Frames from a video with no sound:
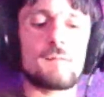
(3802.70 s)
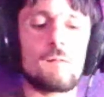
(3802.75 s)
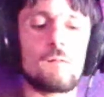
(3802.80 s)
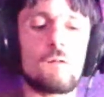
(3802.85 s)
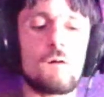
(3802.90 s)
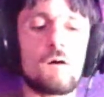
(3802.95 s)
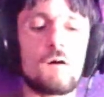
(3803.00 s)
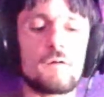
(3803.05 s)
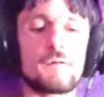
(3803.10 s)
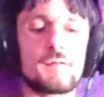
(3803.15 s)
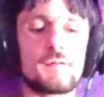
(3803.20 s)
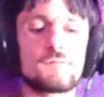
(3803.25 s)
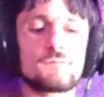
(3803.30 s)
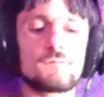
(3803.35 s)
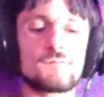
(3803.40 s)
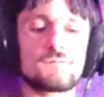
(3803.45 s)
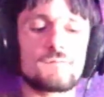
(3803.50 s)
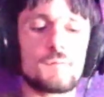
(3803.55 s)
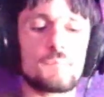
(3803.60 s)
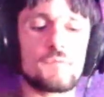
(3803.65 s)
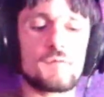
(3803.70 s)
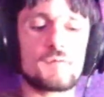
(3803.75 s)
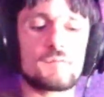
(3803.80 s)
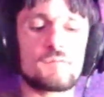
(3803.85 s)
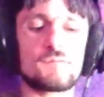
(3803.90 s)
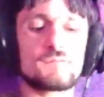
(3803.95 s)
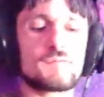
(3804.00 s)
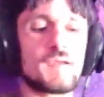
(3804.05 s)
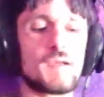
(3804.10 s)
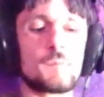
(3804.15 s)
law, and this is something
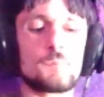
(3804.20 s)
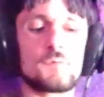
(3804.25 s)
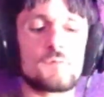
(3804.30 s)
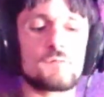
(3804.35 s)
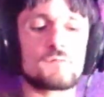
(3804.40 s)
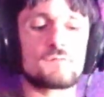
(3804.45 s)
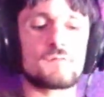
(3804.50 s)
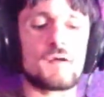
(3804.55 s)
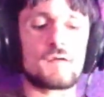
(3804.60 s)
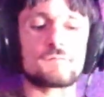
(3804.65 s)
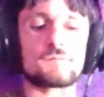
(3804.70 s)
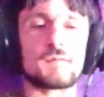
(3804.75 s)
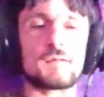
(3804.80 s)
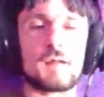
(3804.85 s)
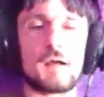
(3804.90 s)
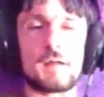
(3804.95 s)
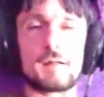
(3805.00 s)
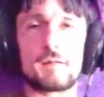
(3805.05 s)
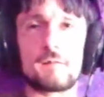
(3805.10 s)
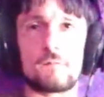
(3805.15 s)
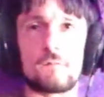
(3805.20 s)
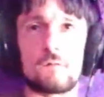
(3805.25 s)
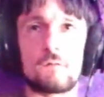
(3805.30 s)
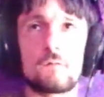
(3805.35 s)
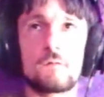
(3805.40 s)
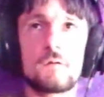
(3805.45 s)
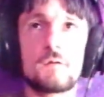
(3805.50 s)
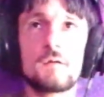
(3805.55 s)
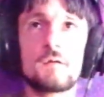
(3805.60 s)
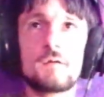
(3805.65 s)
that can't be discussed tonight
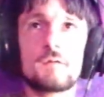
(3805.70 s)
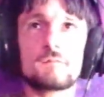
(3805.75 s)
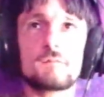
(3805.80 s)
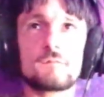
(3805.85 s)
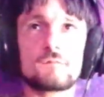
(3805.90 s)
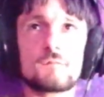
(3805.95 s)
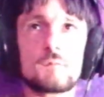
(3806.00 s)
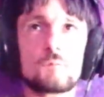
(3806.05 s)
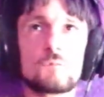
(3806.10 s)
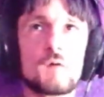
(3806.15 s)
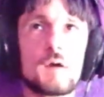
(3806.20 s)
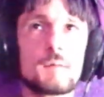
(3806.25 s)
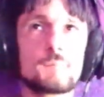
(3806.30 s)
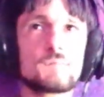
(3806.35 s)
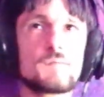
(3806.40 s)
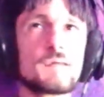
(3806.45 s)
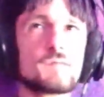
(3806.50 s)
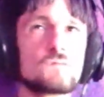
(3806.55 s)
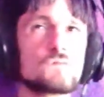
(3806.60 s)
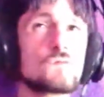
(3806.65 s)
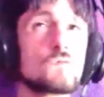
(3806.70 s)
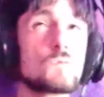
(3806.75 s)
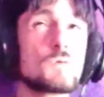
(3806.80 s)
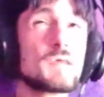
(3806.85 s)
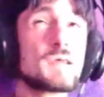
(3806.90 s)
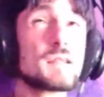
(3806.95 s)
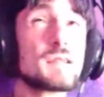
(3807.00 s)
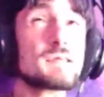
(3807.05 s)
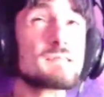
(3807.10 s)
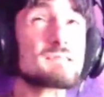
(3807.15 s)
either, that sometimes they do
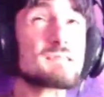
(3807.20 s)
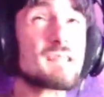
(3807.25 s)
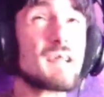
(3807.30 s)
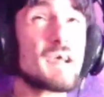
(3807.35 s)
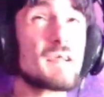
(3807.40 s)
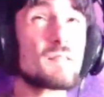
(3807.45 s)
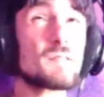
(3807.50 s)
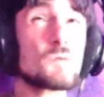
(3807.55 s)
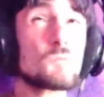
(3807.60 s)
get it slightly